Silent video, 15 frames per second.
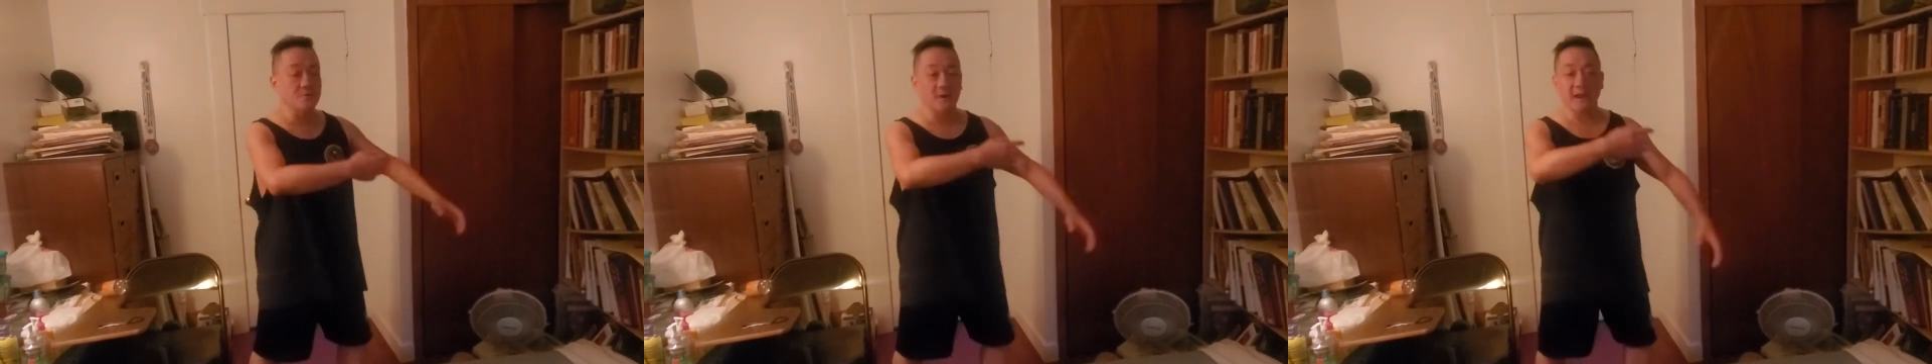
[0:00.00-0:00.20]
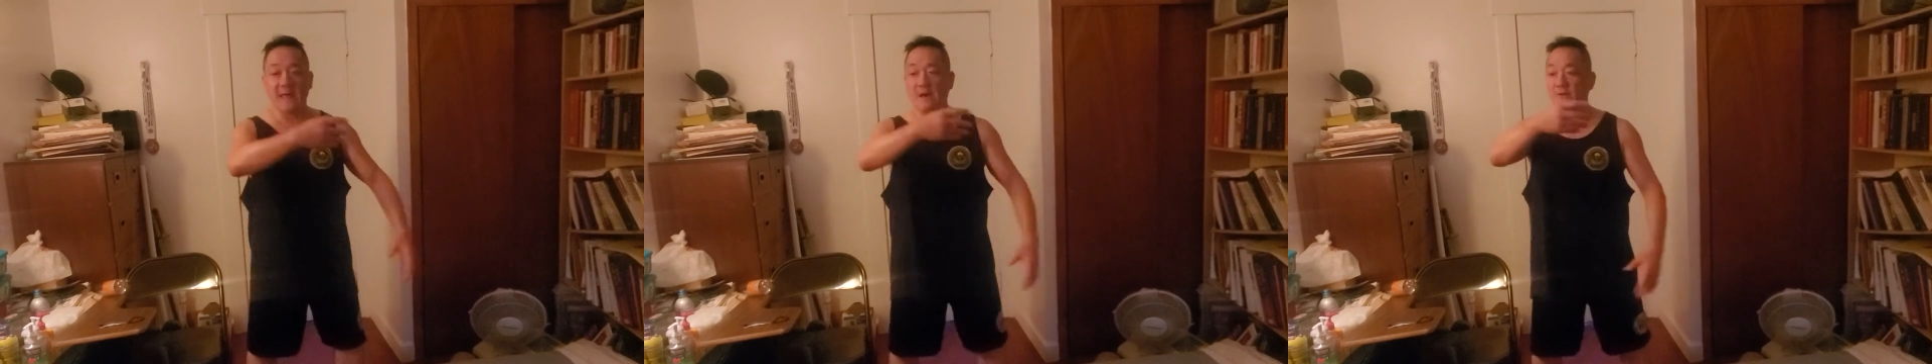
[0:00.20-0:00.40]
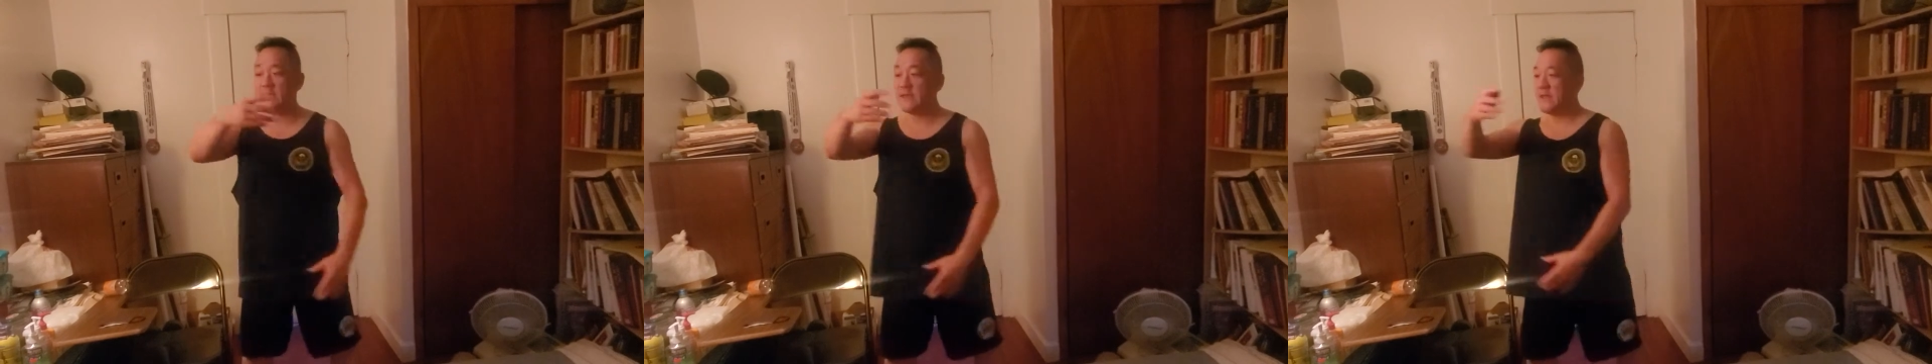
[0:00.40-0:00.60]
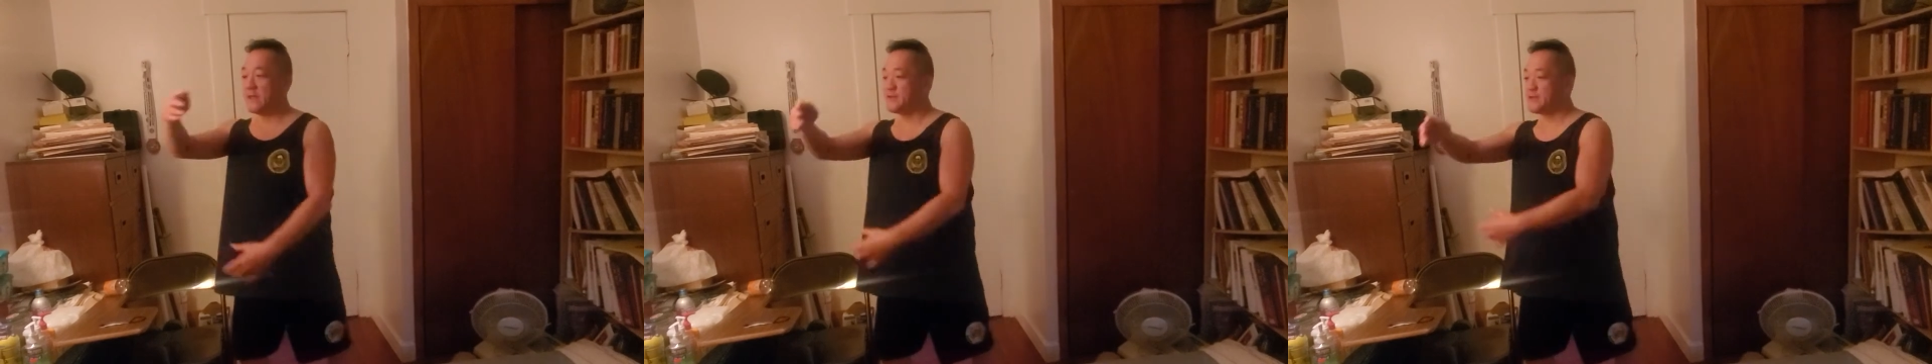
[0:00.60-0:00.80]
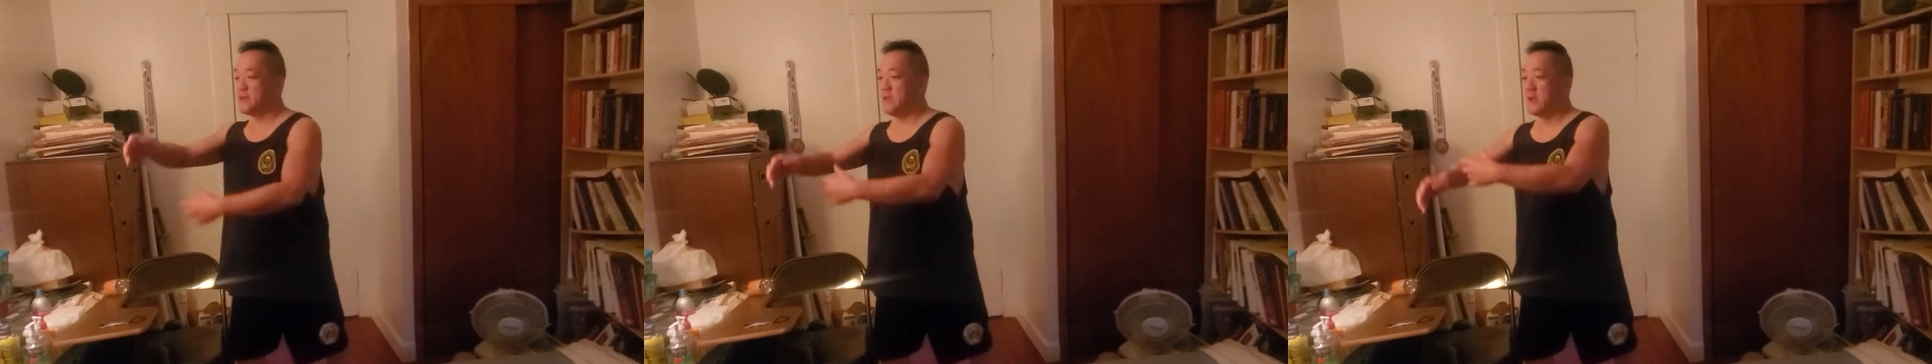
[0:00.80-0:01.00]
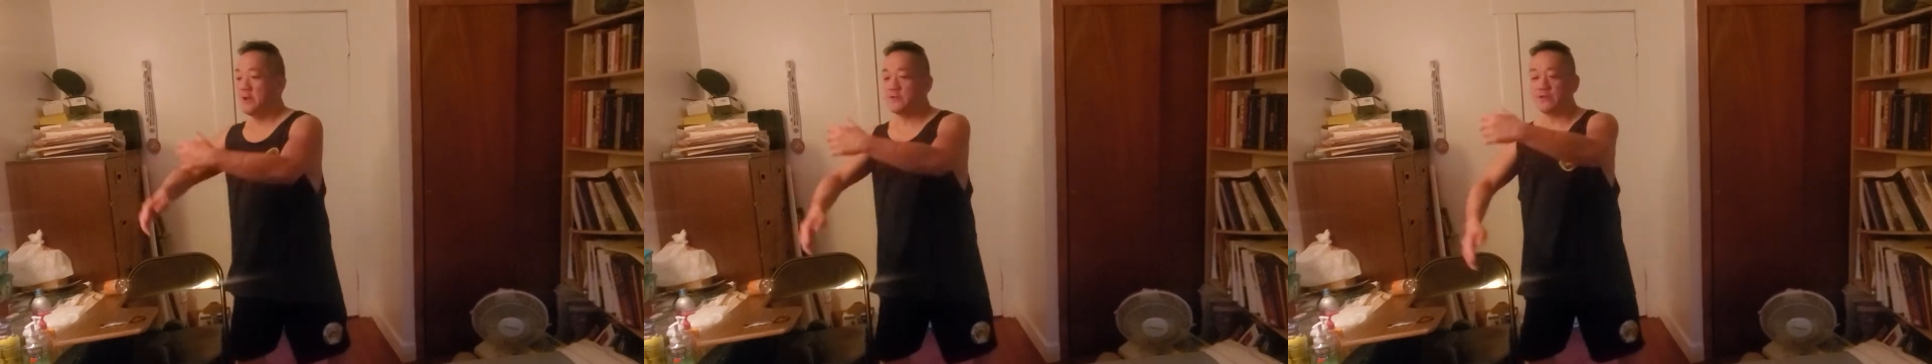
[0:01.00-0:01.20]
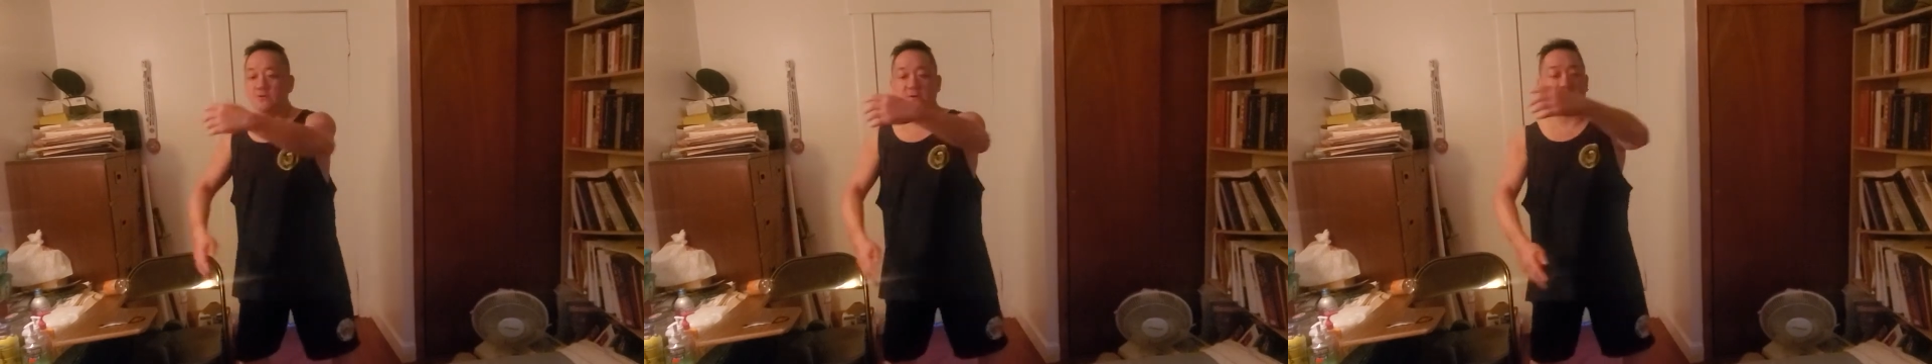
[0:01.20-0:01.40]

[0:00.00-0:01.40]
Cloud Hands. So